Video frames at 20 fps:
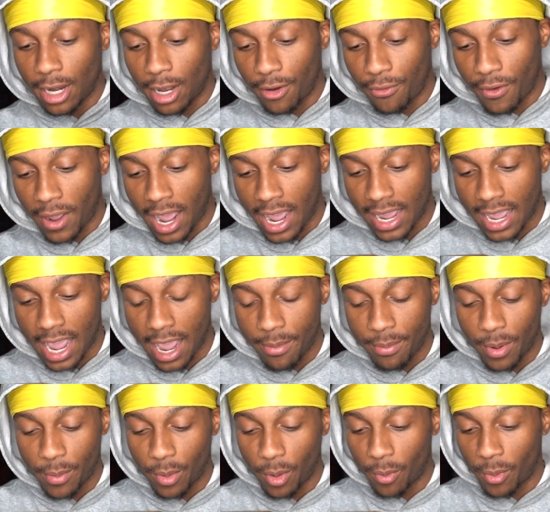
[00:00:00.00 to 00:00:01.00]
certified
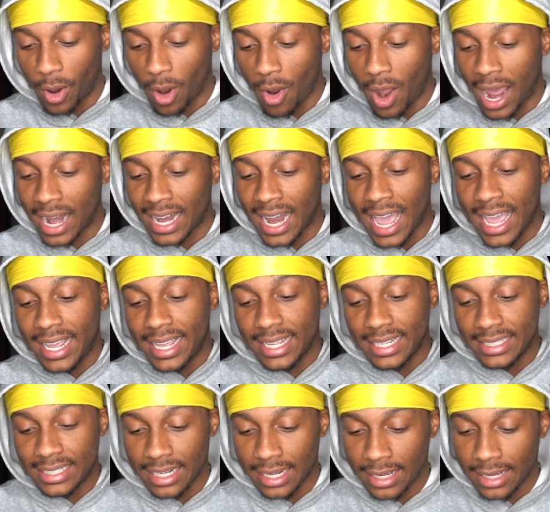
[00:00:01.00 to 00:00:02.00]
game member, bro. I like
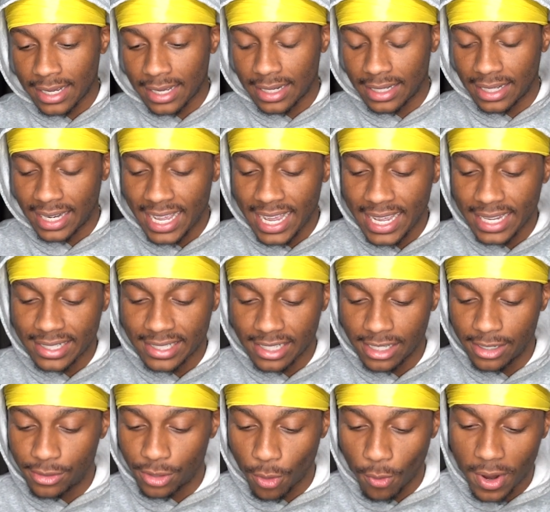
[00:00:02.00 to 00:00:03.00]
his leg
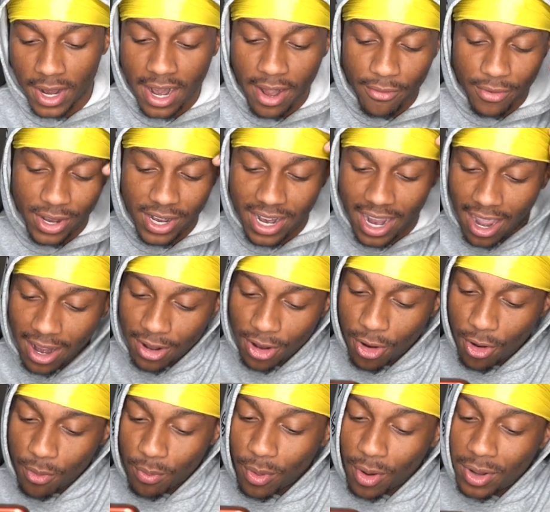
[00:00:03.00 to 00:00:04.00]
sleeves or whatever he got
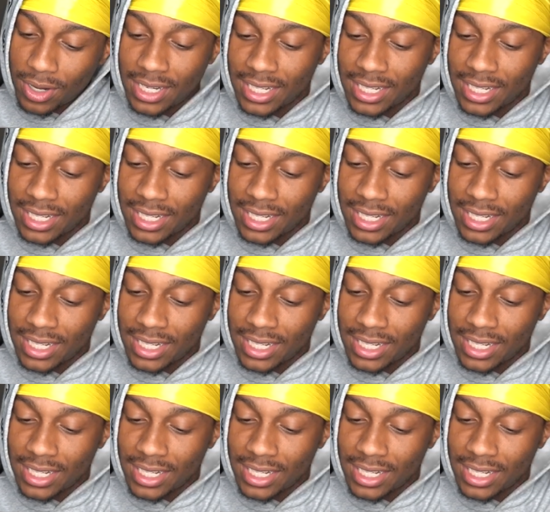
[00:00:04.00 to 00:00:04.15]
on, bro.